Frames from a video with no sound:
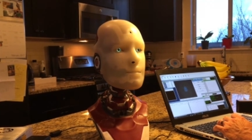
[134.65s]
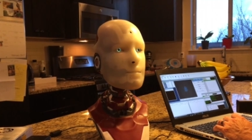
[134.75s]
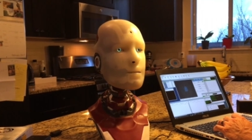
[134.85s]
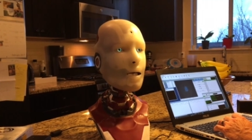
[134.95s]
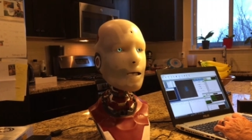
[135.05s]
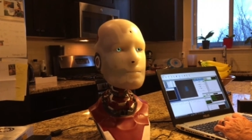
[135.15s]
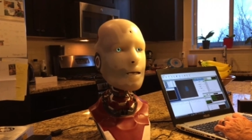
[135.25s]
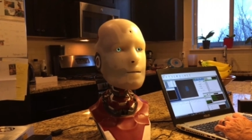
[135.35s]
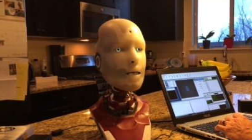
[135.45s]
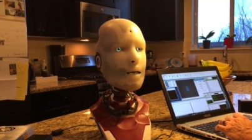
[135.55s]
Your
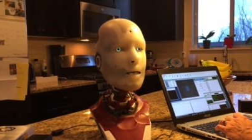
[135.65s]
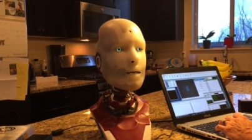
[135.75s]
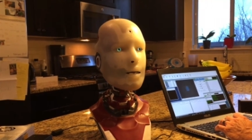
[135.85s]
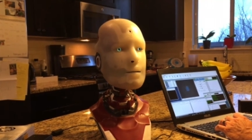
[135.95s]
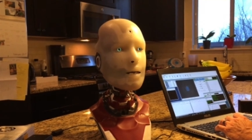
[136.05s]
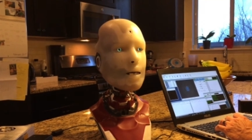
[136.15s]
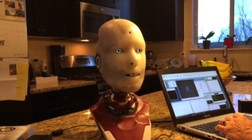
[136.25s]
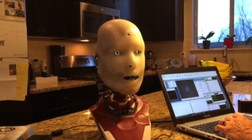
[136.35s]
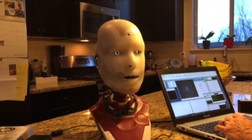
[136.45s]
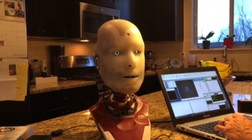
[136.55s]
pet's name is
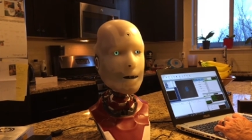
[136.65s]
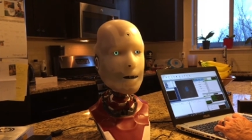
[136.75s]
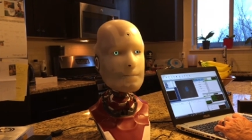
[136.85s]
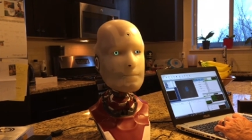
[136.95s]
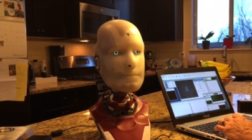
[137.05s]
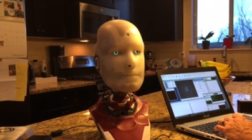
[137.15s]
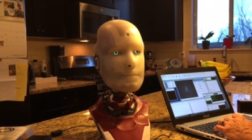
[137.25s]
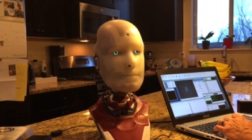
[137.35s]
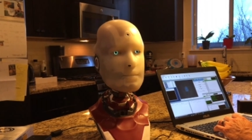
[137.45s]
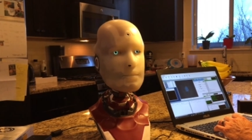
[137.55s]
Cornelius?
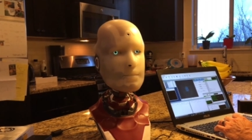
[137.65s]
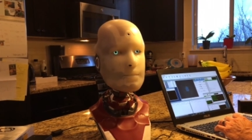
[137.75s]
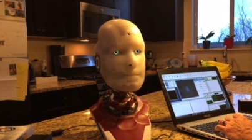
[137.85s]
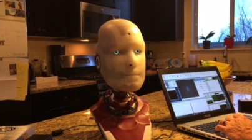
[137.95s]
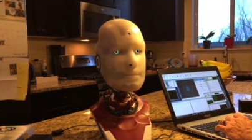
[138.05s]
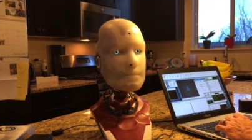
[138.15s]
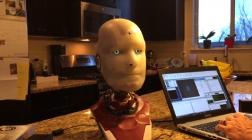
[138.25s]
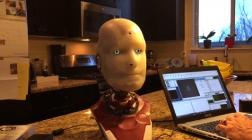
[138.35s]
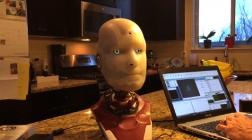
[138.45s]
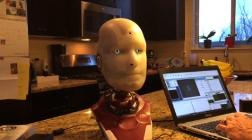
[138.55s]
Yes.
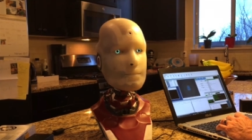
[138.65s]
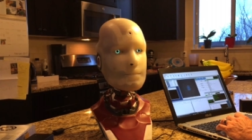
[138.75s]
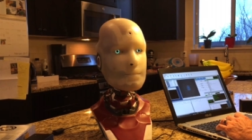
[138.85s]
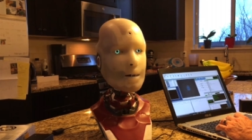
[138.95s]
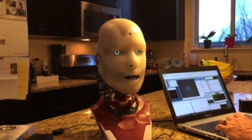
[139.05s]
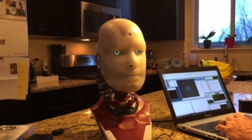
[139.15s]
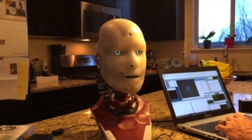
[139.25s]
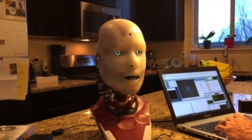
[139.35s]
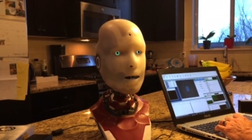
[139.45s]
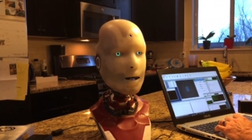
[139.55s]
What
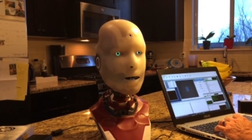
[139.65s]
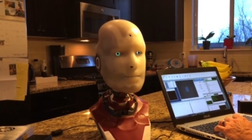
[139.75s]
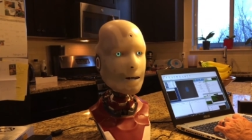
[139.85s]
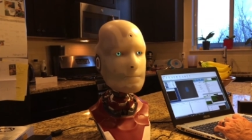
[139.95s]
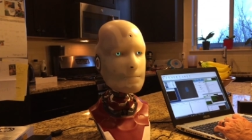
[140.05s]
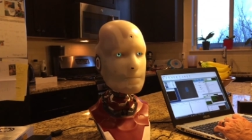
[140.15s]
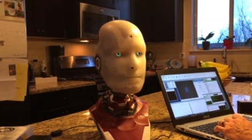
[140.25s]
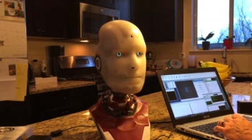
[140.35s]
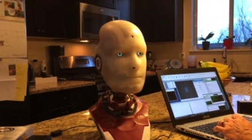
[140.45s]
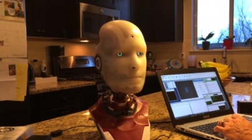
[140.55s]
kind is it?
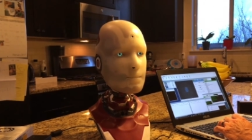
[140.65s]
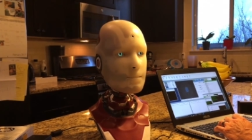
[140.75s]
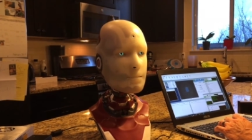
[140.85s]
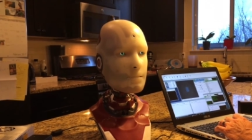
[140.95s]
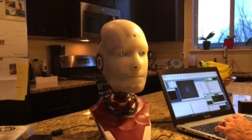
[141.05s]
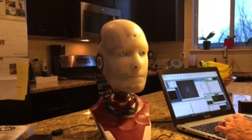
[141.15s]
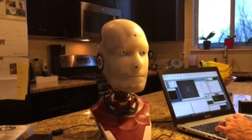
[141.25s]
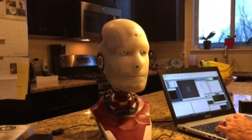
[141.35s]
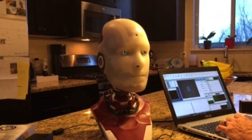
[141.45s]
A cat.